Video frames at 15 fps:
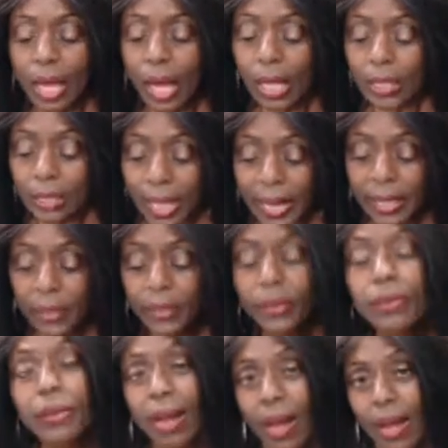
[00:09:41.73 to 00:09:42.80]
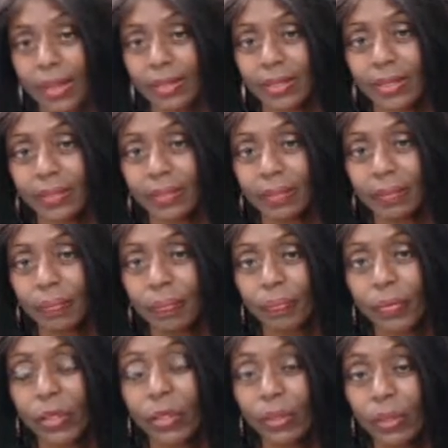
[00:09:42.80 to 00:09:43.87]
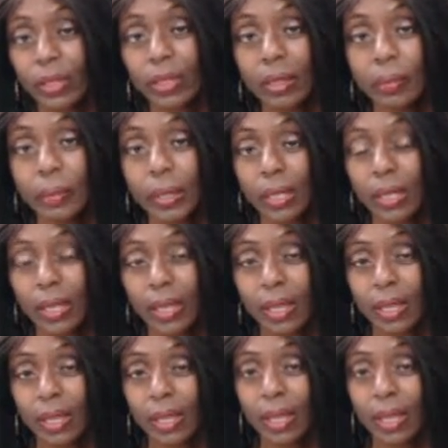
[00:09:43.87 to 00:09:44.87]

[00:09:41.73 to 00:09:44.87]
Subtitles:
like it or not, you're going to be